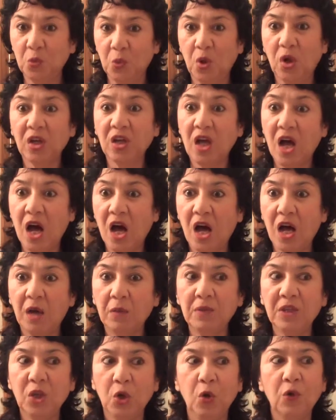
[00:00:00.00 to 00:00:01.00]
to walk
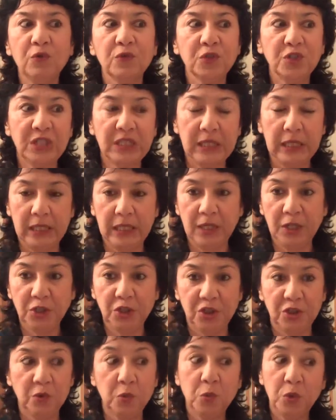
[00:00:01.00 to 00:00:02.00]
calmly over to the
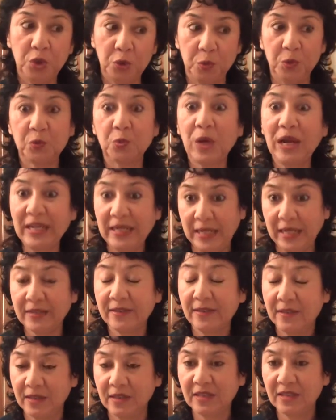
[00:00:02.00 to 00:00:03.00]
kitchen, which was right
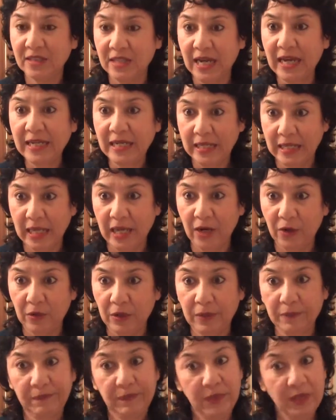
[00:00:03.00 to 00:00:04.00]
next to the dining
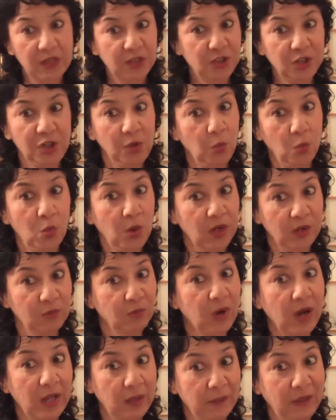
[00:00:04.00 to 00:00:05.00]
area. She didn't want to
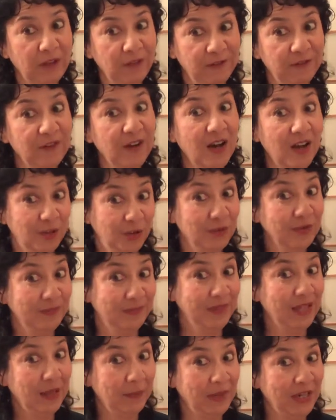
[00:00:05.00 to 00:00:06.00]
rile my father.
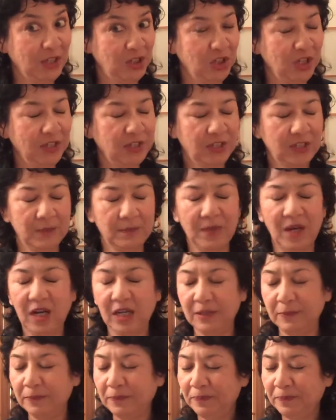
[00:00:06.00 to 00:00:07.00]
He might change his
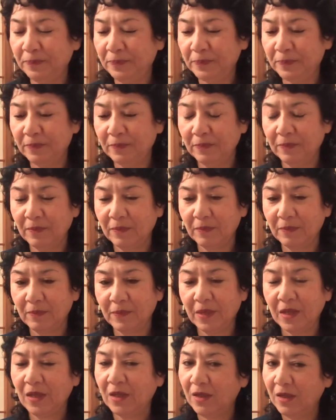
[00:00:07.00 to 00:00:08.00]
mind.
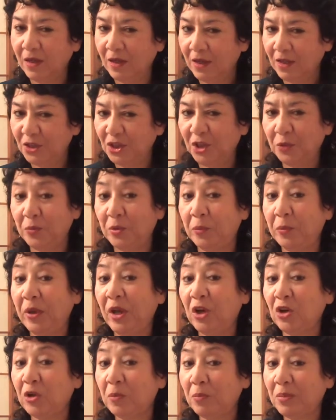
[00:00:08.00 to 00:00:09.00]
She
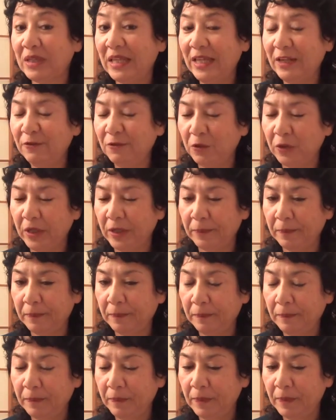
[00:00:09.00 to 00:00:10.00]
prepared a plate for him.
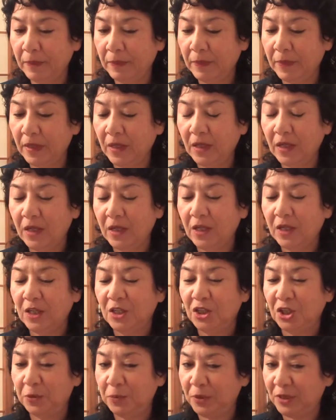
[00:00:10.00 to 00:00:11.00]

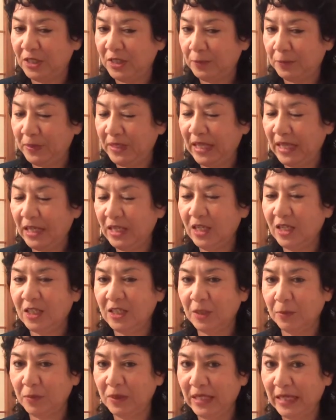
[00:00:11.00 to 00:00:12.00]
She put spaghetti
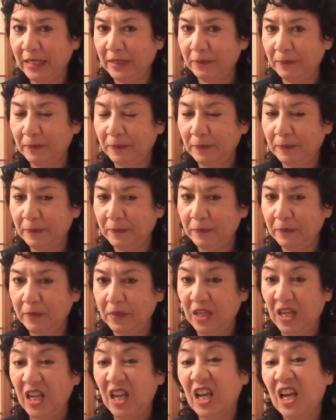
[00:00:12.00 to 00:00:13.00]
on the plate.
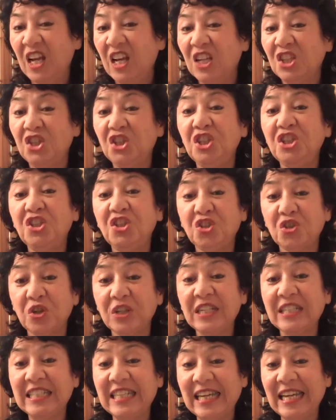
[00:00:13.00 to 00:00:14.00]
She
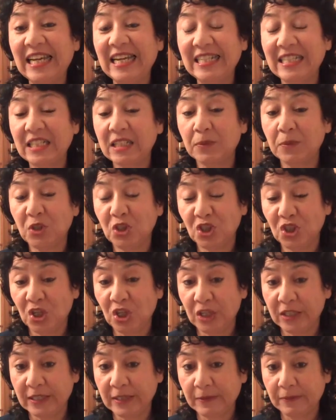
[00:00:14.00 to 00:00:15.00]
started to add some
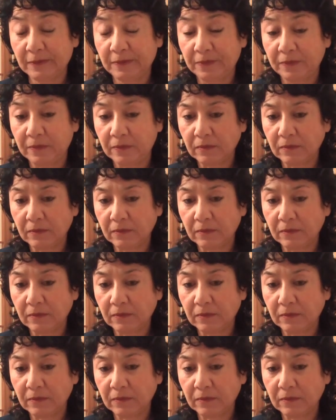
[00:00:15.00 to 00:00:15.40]
sauce.